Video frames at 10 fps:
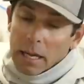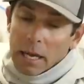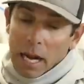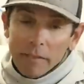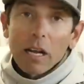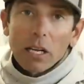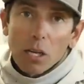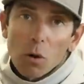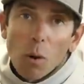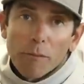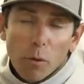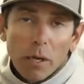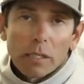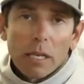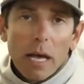And I've got a good one for
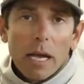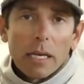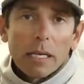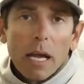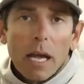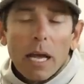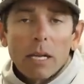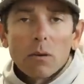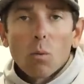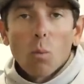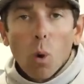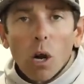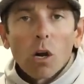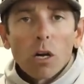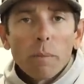you today, and
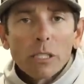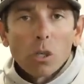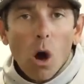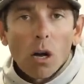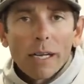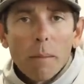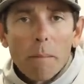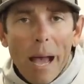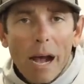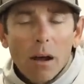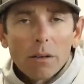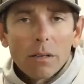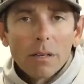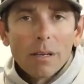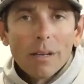we're gonna be talking
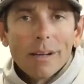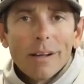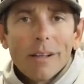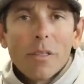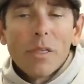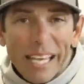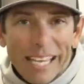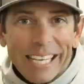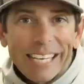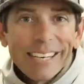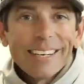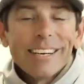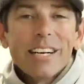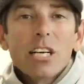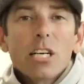about the
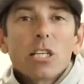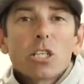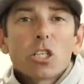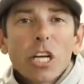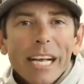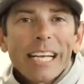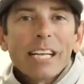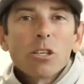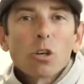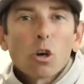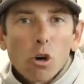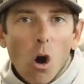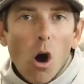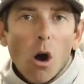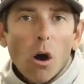chicken
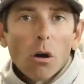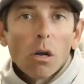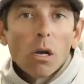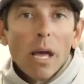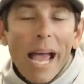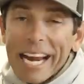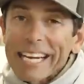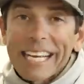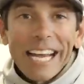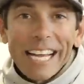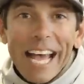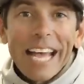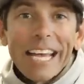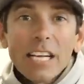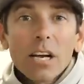craw,
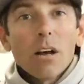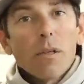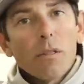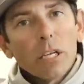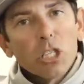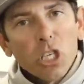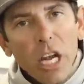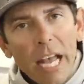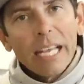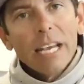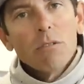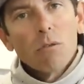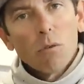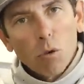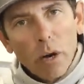AKA the chicken
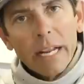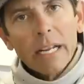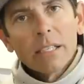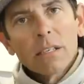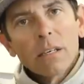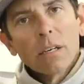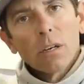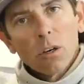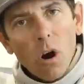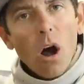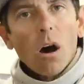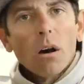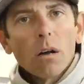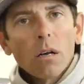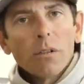rigged craw,
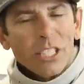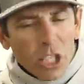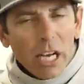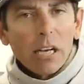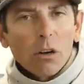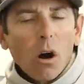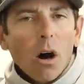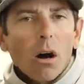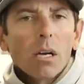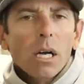the chicken craw.